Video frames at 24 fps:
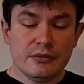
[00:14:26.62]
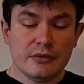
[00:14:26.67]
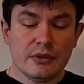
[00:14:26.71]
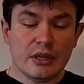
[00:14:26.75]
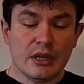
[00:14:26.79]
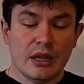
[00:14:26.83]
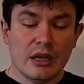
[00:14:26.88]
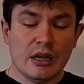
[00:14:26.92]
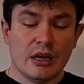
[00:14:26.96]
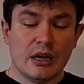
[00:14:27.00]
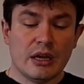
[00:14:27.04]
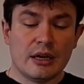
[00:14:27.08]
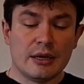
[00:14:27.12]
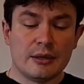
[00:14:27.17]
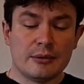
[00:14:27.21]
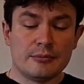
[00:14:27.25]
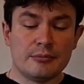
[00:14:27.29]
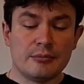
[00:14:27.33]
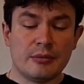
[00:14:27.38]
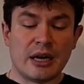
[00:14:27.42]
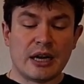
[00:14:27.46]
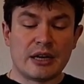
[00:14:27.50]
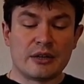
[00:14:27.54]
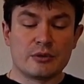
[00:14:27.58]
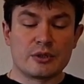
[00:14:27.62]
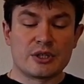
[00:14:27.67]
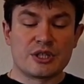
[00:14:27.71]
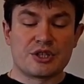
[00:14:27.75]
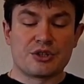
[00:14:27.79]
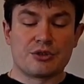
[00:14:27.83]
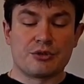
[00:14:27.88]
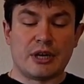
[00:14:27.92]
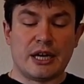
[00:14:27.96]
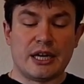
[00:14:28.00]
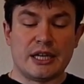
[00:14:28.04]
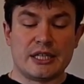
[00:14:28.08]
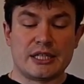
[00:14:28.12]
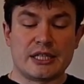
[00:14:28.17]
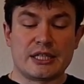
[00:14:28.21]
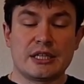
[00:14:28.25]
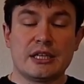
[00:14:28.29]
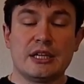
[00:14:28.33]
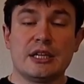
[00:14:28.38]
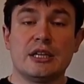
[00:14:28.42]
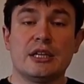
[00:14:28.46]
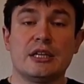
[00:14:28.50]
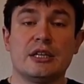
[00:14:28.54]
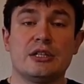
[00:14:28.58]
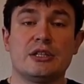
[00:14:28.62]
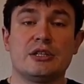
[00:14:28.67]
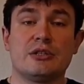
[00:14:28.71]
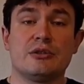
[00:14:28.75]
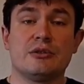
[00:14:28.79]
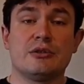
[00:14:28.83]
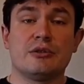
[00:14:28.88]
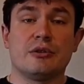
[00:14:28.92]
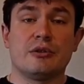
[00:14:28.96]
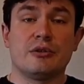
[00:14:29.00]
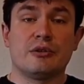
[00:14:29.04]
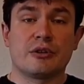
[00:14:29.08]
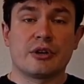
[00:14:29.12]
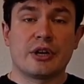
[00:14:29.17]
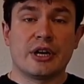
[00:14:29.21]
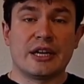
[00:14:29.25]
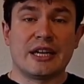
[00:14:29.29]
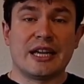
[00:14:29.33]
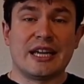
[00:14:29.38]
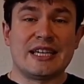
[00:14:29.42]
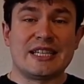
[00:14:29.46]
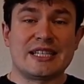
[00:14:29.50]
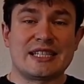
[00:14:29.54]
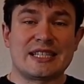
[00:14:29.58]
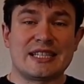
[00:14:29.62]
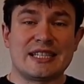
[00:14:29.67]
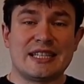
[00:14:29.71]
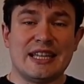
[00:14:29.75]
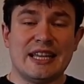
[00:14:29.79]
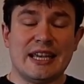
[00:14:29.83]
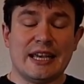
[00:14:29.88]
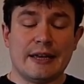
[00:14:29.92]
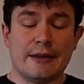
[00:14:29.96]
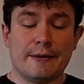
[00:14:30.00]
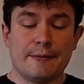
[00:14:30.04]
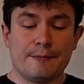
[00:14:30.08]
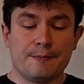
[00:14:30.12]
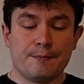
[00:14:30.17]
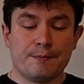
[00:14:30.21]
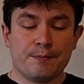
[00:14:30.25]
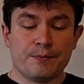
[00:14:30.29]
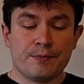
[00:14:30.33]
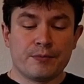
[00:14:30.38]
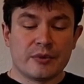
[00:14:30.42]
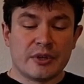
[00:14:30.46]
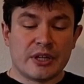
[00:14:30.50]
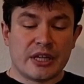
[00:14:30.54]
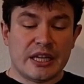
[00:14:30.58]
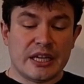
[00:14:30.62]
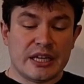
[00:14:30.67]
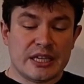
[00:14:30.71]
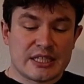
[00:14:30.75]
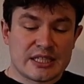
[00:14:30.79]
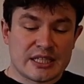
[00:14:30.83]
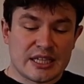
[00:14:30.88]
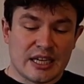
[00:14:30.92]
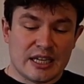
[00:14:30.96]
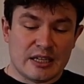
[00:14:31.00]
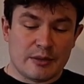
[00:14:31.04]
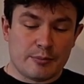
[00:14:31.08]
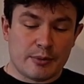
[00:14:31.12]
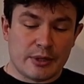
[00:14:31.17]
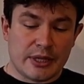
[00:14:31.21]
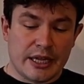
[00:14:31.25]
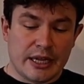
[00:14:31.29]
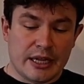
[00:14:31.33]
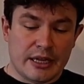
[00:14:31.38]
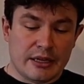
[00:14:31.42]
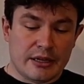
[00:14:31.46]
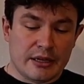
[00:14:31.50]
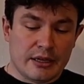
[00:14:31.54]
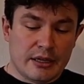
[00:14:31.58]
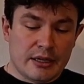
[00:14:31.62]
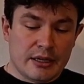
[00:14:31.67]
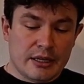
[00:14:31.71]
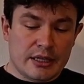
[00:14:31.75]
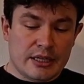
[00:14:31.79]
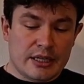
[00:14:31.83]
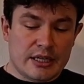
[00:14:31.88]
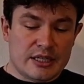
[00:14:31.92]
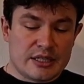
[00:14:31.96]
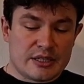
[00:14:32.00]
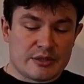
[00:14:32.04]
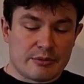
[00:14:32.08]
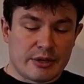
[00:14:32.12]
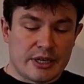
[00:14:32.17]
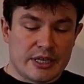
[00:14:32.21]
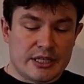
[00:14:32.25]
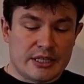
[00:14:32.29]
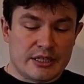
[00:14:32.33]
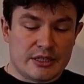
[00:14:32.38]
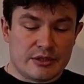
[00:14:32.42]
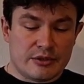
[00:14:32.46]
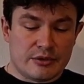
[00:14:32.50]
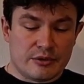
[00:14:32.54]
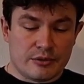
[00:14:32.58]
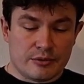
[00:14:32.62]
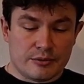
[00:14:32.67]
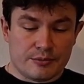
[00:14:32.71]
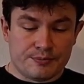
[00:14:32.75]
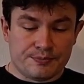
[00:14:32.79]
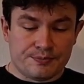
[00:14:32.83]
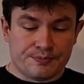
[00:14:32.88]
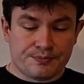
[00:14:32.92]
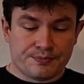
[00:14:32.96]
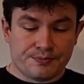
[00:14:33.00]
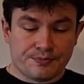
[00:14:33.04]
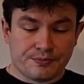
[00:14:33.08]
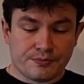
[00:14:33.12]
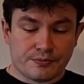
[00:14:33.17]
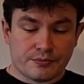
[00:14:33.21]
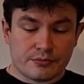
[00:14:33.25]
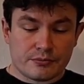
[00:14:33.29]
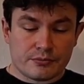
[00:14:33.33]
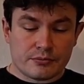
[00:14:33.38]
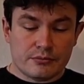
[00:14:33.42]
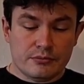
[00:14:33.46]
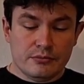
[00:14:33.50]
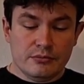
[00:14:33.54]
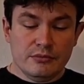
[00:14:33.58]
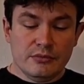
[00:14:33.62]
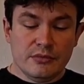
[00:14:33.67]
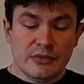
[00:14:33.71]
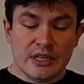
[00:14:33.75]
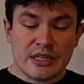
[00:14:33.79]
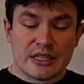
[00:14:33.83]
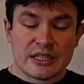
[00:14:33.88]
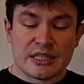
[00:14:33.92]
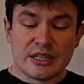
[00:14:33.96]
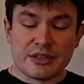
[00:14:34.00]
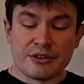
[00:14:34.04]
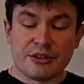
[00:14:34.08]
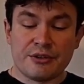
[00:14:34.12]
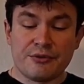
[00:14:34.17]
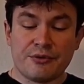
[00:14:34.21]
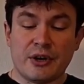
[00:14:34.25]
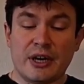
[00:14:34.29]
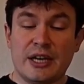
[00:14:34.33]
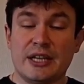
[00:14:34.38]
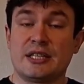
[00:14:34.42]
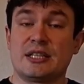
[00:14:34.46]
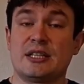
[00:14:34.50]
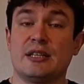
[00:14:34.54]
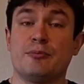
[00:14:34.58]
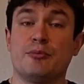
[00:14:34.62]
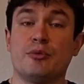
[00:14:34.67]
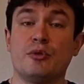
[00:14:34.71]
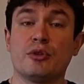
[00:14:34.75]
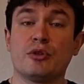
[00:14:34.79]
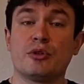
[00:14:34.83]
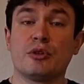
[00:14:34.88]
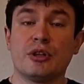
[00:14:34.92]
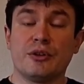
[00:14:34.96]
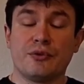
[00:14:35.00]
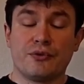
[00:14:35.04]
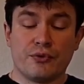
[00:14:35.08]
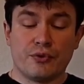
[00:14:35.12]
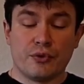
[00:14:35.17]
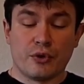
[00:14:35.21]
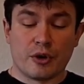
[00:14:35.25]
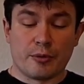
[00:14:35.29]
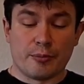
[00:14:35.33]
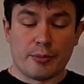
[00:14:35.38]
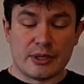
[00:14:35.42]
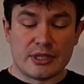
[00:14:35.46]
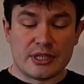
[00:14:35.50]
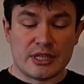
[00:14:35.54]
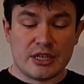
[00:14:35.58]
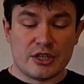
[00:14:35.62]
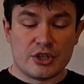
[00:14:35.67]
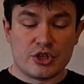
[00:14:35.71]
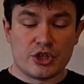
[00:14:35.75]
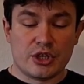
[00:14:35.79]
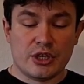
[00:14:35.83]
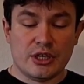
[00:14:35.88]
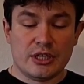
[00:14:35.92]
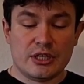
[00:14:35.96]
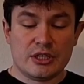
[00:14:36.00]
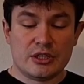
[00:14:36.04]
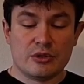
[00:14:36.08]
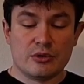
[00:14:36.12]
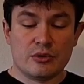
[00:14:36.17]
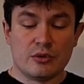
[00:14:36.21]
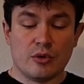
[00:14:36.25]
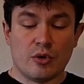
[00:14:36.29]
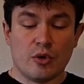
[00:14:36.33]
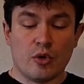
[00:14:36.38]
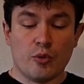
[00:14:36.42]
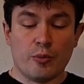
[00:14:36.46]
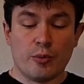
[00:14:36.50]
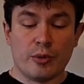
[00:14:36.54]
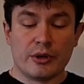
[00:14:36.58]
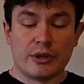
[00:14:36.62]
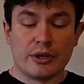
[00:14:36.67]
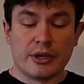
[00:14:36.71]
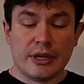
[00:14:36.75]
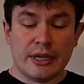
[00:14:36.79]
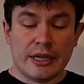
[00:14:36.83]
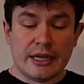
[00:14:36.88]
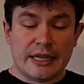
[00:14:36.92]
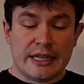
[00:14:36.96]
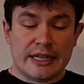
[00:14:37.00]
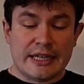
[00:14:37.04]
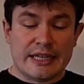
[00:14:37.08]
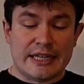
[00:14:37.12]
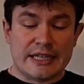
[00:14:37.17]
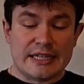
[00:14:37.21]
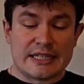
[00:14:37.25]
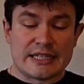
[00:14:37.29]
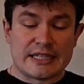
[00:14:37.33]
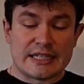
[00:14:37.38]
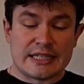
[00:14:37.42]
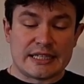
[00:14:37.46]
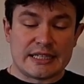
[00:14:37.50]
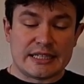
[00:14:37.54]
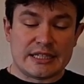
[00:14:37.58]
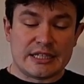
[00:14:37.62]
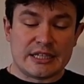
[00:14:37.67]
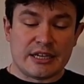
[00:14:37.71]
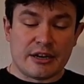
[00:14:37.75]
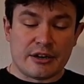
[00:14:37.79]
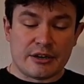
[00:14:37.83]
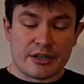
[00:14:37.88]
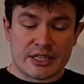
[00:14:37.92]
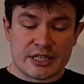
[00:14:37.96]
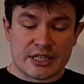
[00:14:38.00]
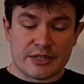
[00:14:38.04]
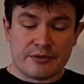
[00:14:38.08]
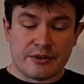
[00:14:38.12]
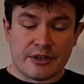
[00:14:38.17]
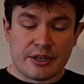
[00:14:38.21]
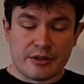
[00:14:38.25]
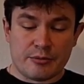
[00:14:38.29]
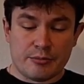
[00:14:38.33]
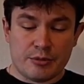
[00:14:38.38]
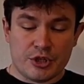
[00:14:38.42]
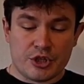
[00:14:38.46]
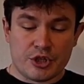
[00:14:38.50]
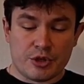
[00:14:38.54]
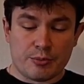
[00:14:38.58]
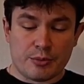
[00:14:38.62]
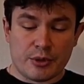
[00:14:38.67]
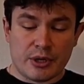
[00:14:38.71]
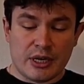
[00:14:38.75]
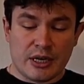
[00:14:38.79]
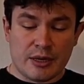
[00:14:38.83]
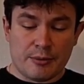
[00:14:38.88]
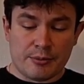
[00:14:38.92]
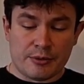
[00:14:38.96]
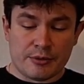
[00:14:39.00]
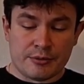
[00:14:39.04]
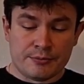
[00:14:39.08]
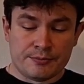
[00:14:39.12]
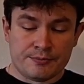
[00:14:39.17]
Magnus tries to organize the kingside play. He's ready to sacrifice the pawn on f4 potentially to open his dark squared bishop up.